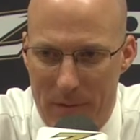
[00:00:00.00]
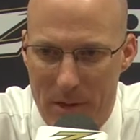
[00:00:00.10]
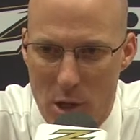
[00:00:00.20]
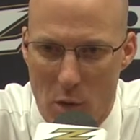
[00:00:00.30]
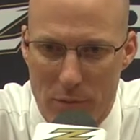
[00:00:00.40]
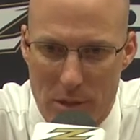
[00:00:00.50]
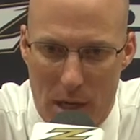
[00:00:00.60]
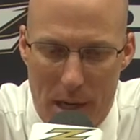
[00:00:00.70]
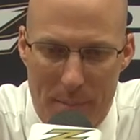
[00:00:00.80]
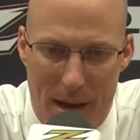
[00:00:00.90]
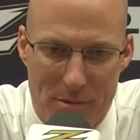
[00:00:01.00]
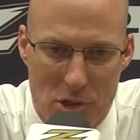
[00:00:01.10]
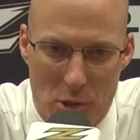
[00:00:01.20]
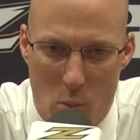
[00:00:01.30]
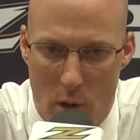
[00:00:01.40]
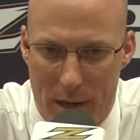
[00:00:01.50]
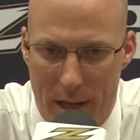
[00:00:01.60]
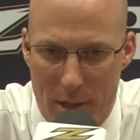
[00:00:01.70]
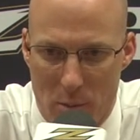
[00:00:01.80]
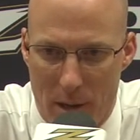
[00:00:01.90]
in the overtime. Obviously, the one at
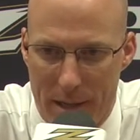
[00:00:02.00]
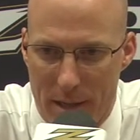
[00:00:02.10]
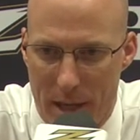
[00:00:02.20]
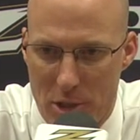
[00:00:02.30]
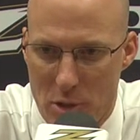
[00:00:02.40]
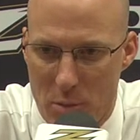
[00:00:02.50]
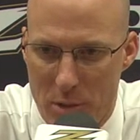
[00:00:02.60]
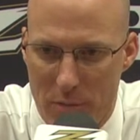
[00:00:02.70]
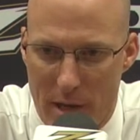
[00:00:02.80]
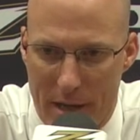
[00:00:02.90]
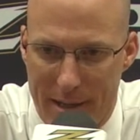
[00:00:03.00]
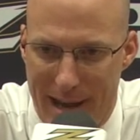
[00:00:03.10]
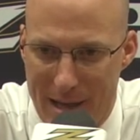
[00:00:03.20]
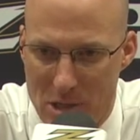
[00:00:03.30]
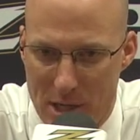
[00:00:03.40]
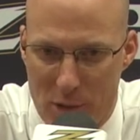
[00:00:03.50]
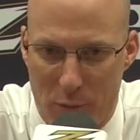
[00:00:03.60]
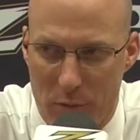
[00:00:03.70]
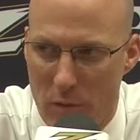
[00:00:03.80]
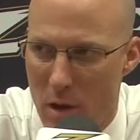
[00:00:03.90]
end of regulation when you've got a guy 6
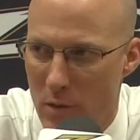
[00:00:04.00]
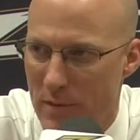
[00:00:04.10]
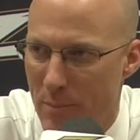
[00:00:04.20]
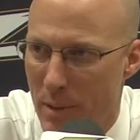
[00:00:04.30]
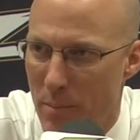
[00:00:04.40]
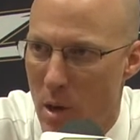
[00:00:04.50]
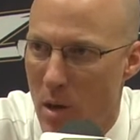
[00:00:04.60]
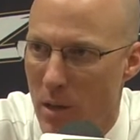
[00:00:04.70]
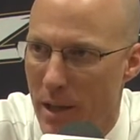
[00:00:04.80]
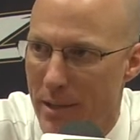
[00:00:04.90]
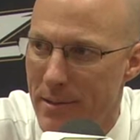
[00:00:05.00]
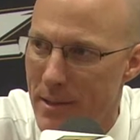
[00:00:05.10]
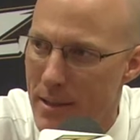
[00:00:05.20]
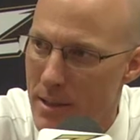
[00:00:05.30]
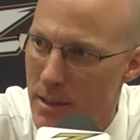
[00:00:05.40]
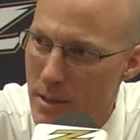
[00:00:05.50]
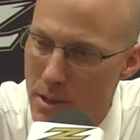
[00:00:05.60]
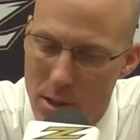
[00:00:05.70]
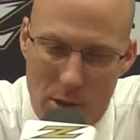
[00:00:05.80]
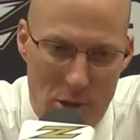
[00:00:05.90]
foot tall tipping a ball in.
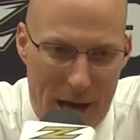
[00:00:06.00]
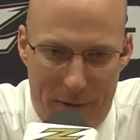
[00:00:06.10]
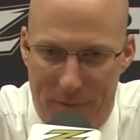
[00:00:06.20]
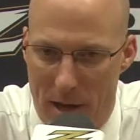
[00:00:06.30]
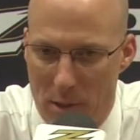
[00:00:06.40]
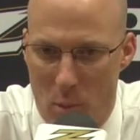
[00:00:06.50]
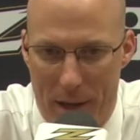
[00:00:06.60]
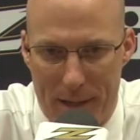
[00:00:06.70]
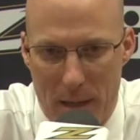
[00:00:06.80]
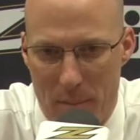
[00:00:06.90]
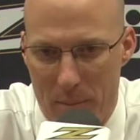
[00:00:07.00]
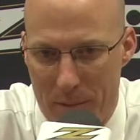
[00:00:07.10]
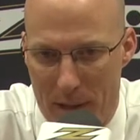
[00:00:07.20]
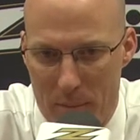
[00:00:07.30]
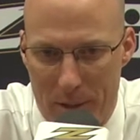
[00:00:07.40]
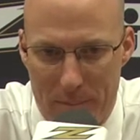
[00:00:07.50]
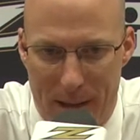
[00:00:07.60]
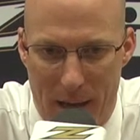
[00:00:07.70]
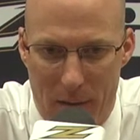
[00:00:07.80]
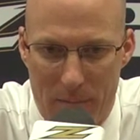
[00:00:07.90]
You know, you got to find a way to come up with that
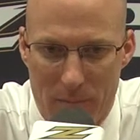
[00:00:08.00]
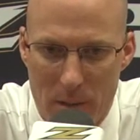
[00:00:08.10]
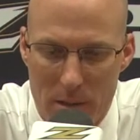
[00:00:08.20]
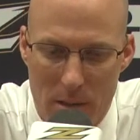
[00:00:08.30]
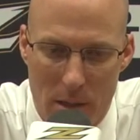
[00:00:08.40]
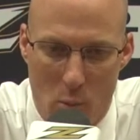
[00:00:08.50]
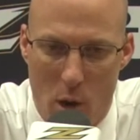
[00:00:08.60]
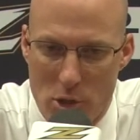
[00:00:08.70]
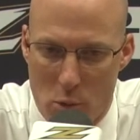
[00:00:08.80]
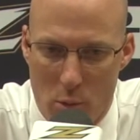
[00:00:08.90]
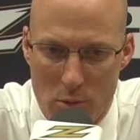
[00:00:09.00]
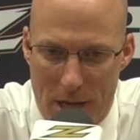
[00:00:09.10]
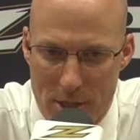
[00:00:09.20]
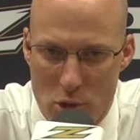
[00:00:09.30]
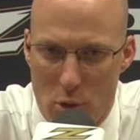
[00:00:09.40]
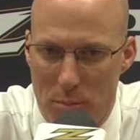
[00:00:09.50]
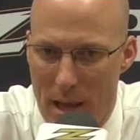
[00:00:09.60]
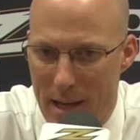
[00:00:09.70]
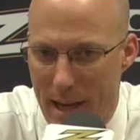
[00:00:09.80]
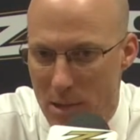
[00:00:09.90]
rebound. It was a rotational
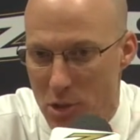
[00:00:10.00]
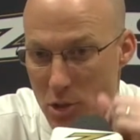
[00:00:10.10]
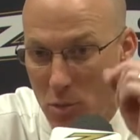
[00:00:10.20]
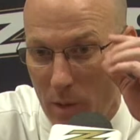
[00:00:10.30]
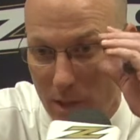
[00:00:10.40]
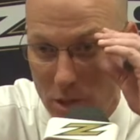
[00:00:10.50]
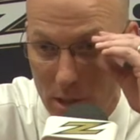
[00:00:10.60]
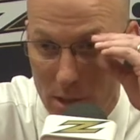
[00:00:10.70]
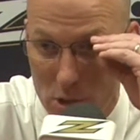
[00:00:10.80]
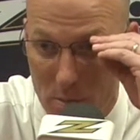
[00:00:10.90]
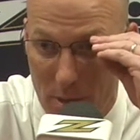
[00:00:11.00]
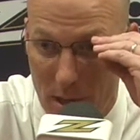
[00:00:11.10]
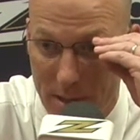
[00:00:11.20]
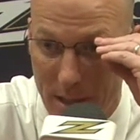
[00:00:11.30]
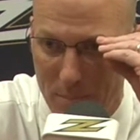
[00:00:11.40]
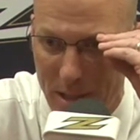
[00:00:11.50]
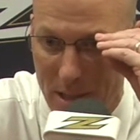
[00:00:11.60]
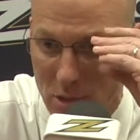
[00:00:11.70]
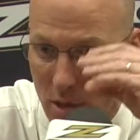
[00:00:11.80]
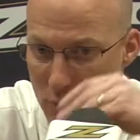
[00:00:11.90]
blockout situation because Sabande beat
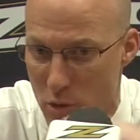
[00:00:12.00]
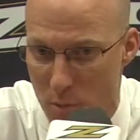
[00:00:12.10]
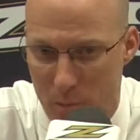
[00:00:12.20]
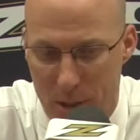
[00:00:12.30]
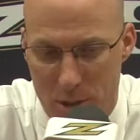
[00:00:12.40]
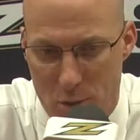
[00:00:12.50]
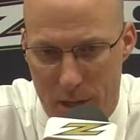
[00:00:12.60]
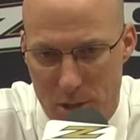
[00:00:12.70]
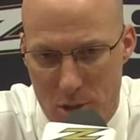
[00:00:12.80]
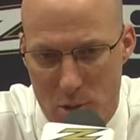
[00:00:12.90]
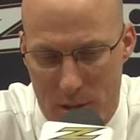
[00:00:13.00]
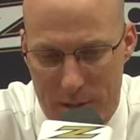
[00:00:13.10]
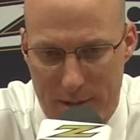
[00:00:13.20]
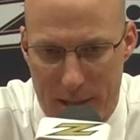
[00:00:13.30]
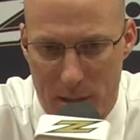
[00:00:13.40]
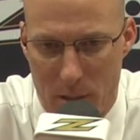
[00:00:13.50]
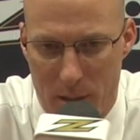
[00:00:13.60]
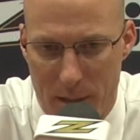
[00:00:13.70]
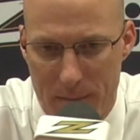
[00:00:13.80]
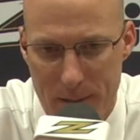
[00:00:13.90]
us off dribble penetration. So I have to take a
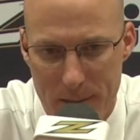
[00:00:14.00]
look at,